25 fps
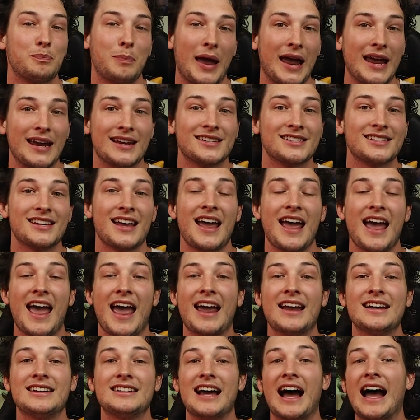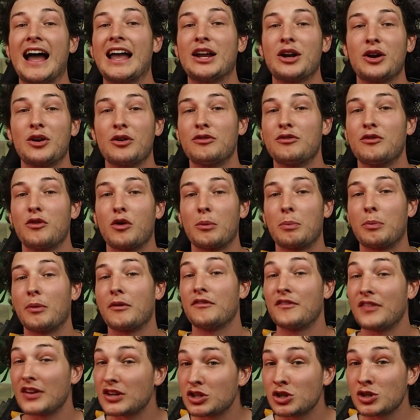pace, and tiger for
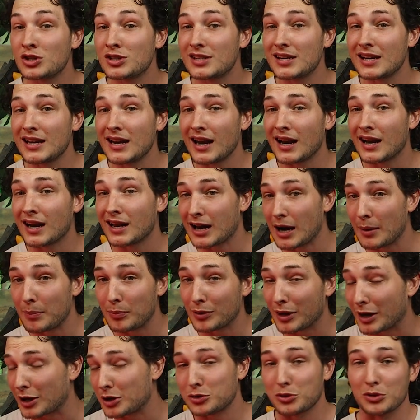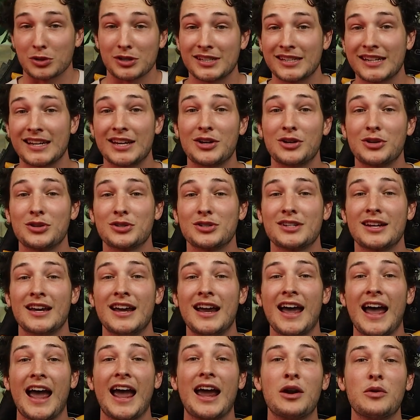proficiency in a couple extra skills,
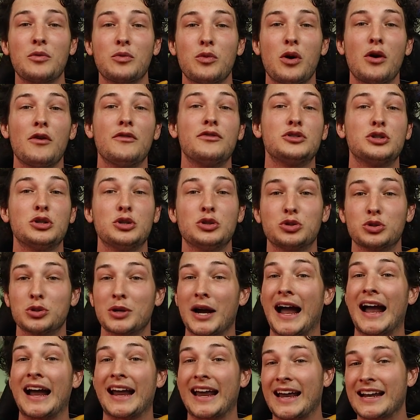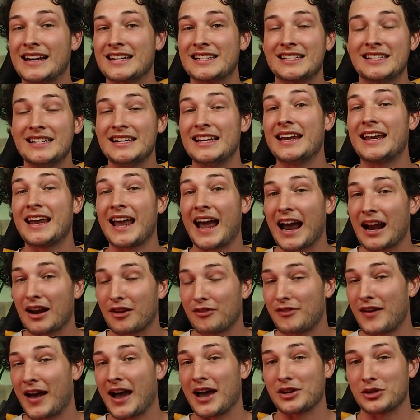and wolf to track and sneak at
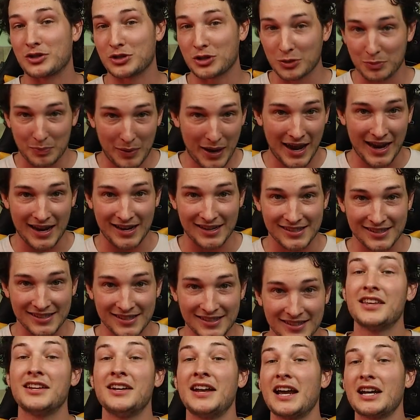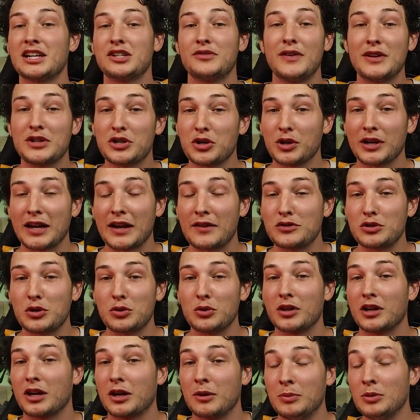a faster pace. The next feature gives
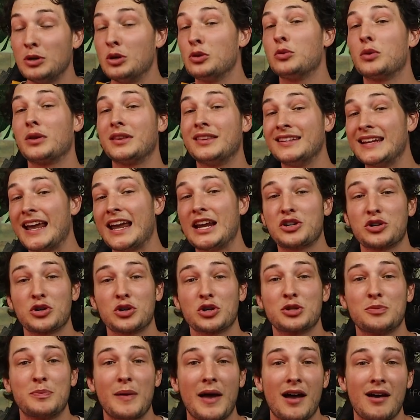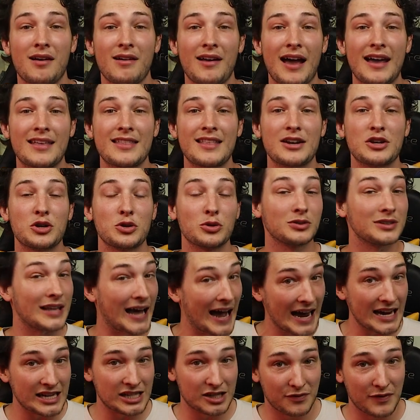you the commune with nature spell, and then your
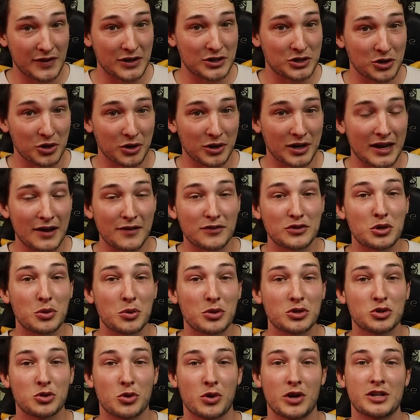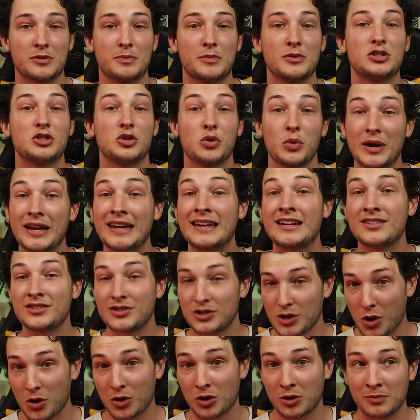last feature gives you a choice between
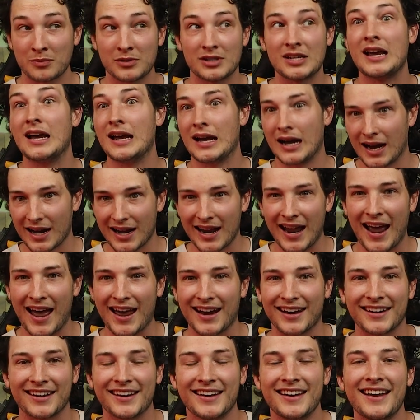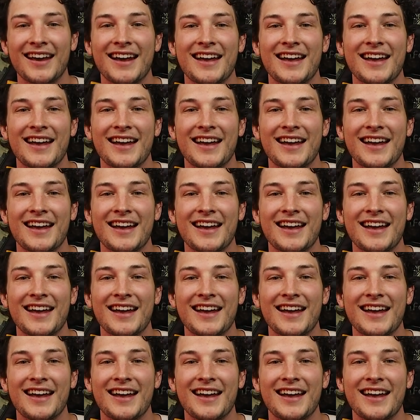totems again.